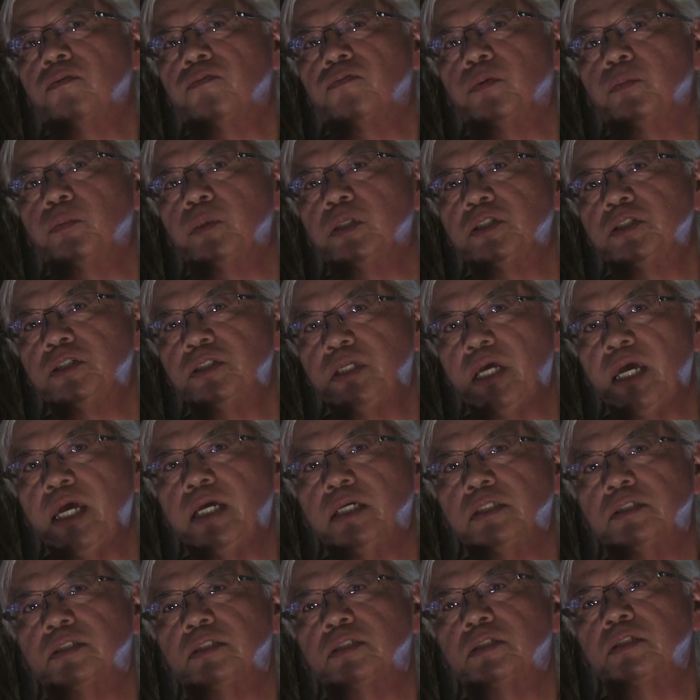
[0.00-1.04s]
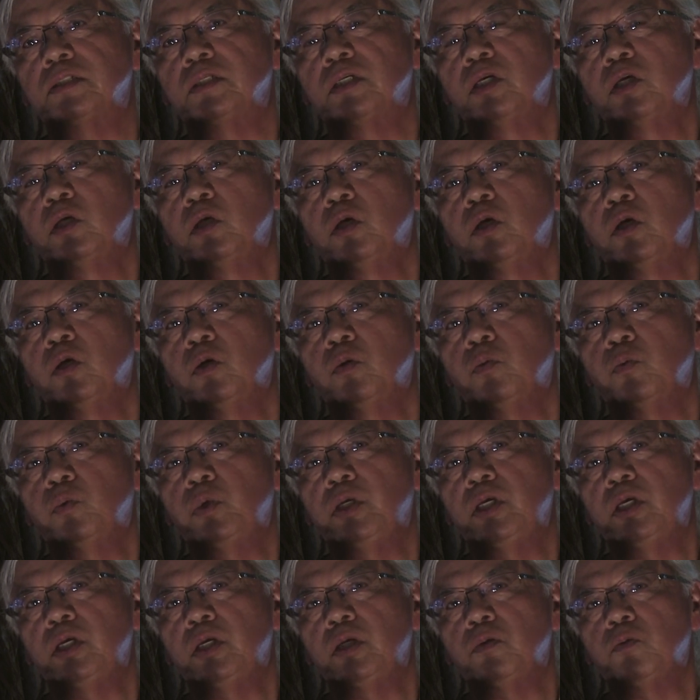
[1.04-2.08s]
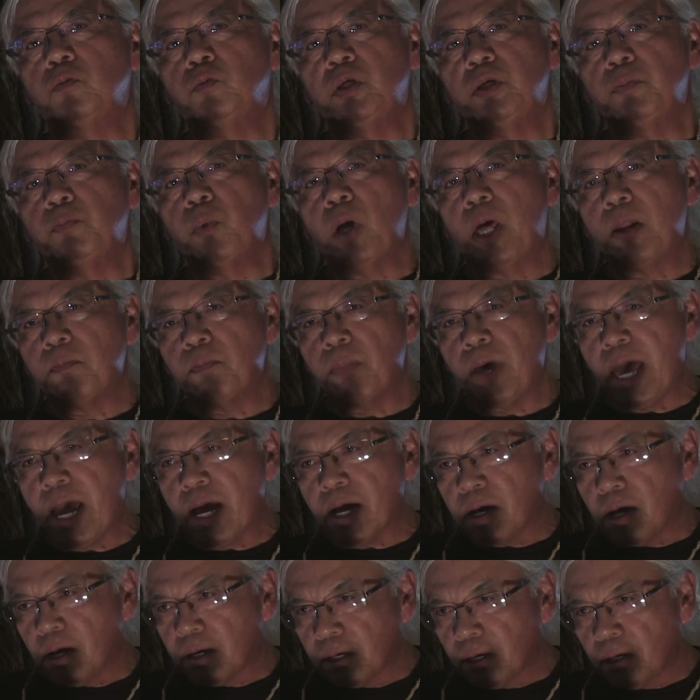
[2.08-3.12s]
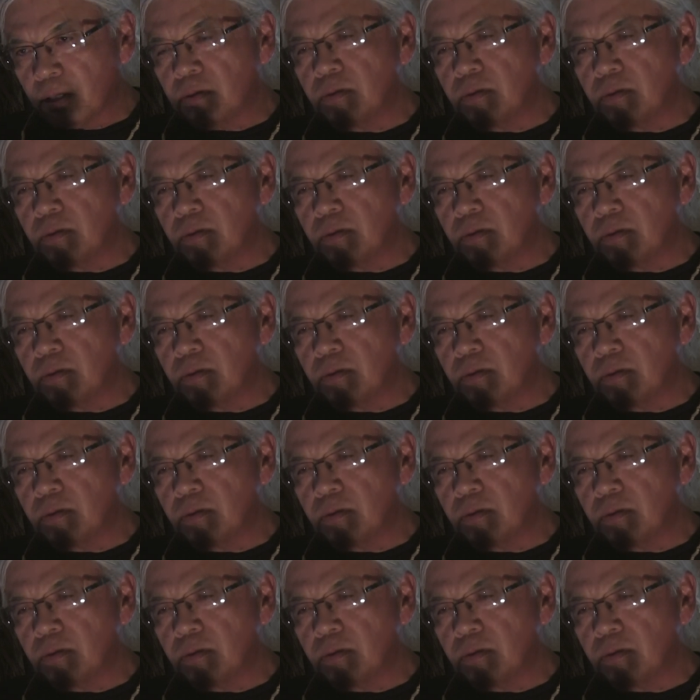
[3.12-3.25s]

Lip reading: from the states, we went back on